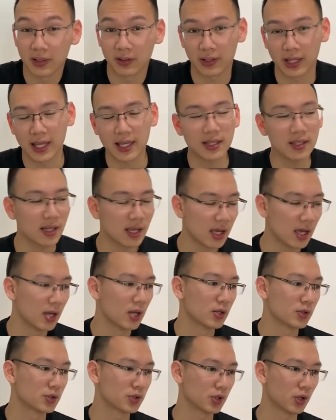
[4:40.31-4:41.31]
Okay?
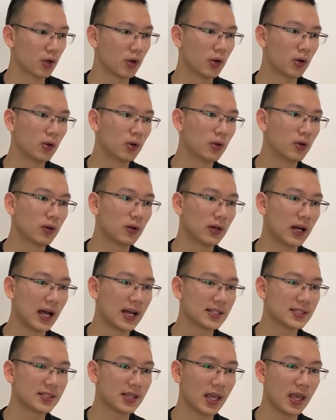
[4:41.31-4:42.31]
So,
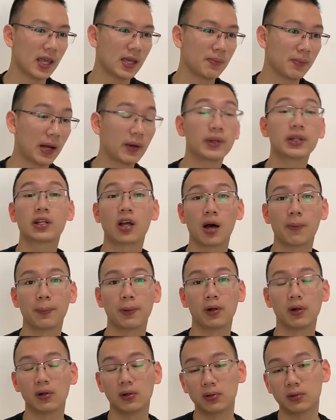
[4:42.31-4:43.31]
as a married
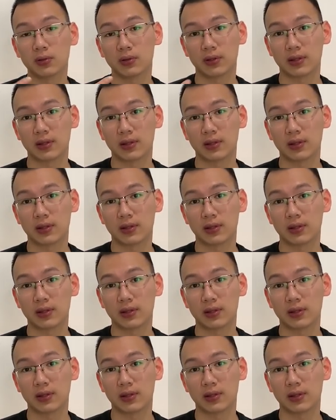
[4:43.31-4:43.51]
couple,